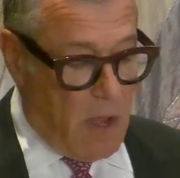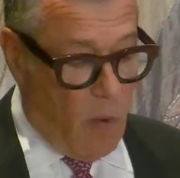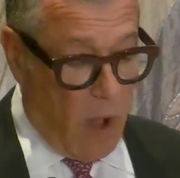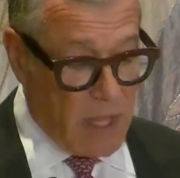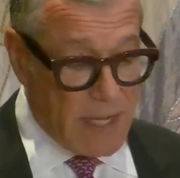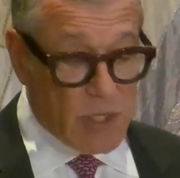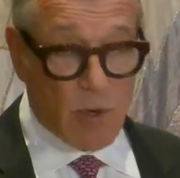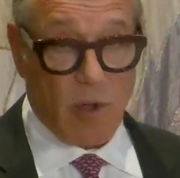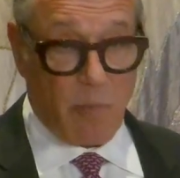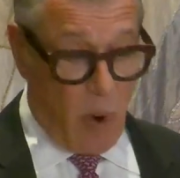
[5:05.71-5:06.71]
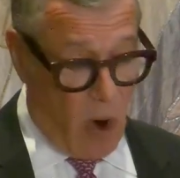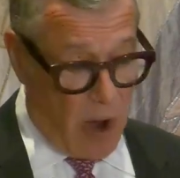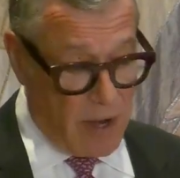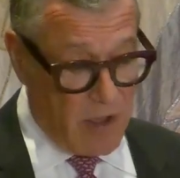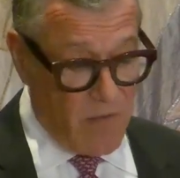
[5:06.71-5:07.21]
While an integral
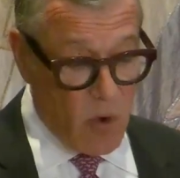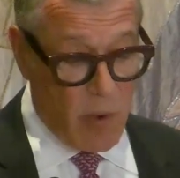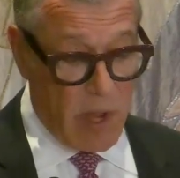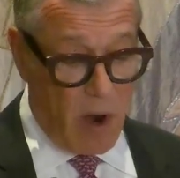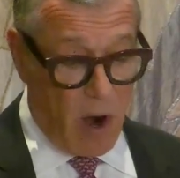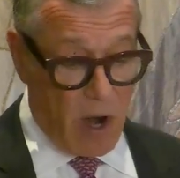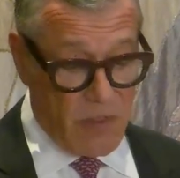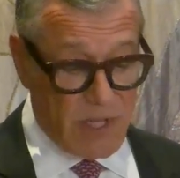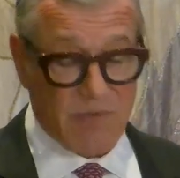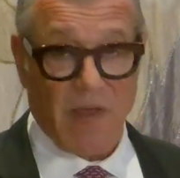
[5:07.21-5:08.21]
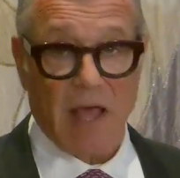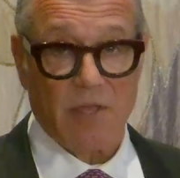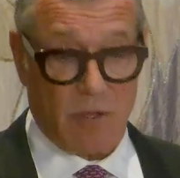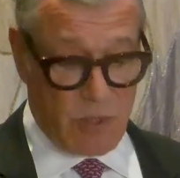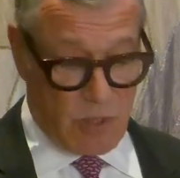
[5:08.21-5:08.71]
part of who we are, these
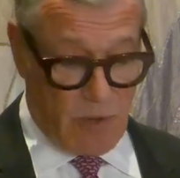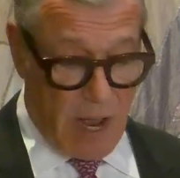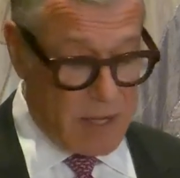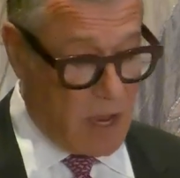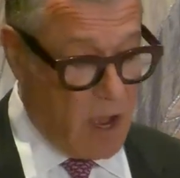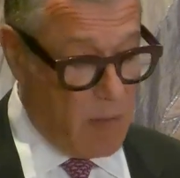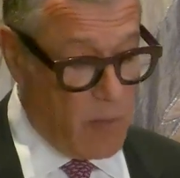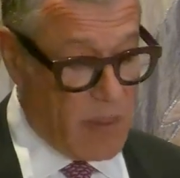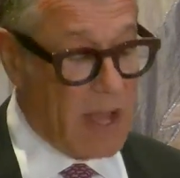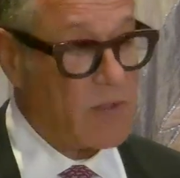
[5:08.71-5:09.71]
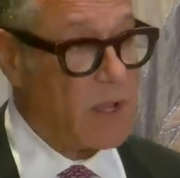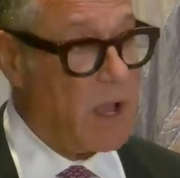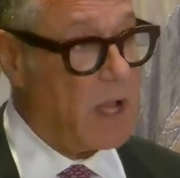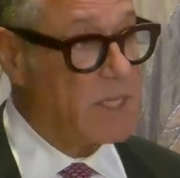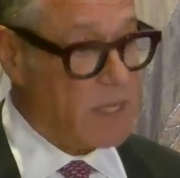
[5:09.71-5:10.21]
values do not come without the
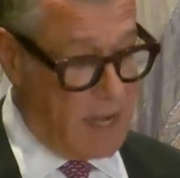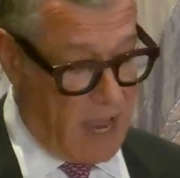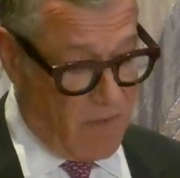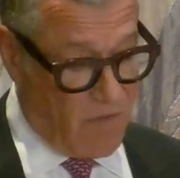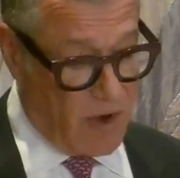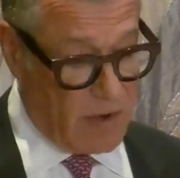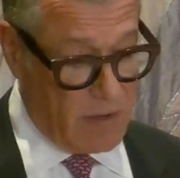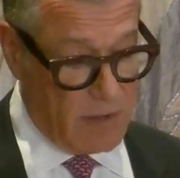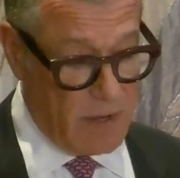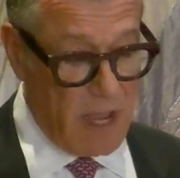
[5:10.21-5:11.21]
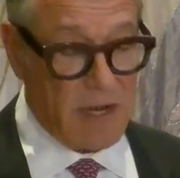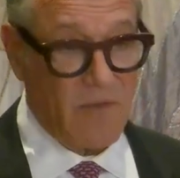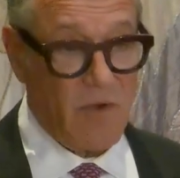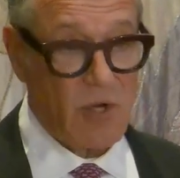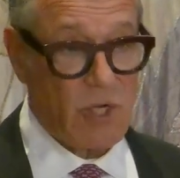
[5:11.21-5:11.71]
constant effort and
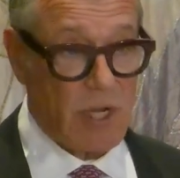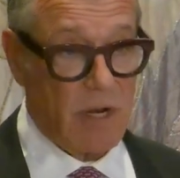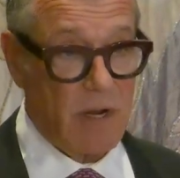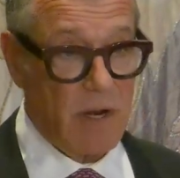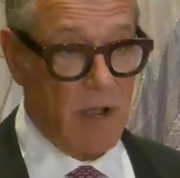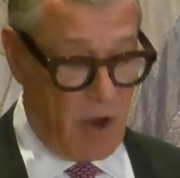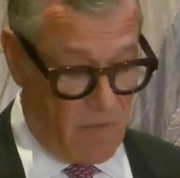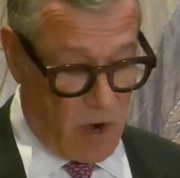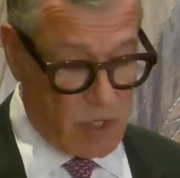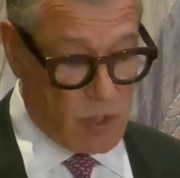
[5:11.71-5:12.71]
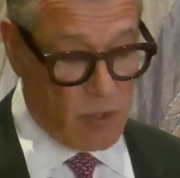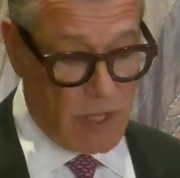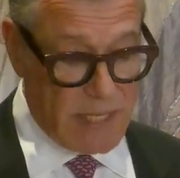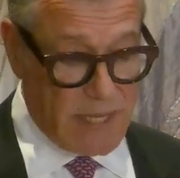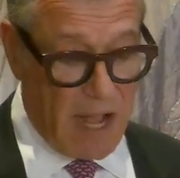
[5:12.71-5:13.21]
devotion of our
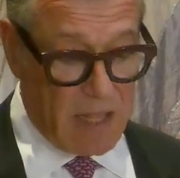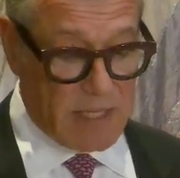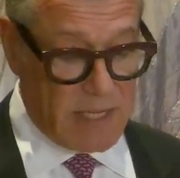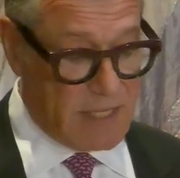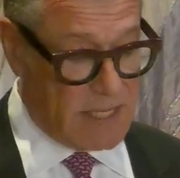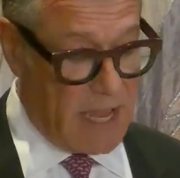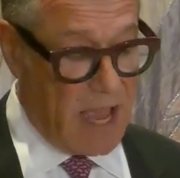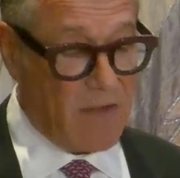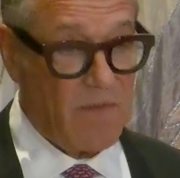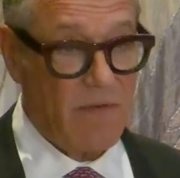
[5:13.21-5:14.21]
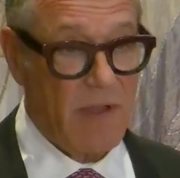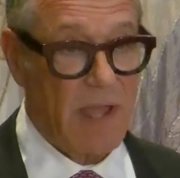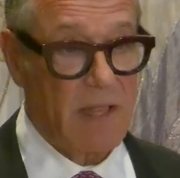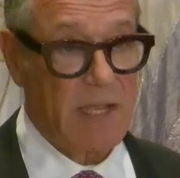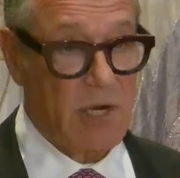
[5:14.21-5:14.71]
truly talented staff
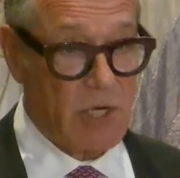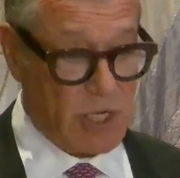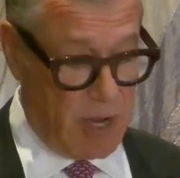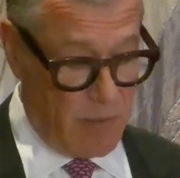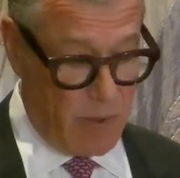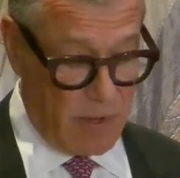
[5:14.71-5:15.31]
and leadership.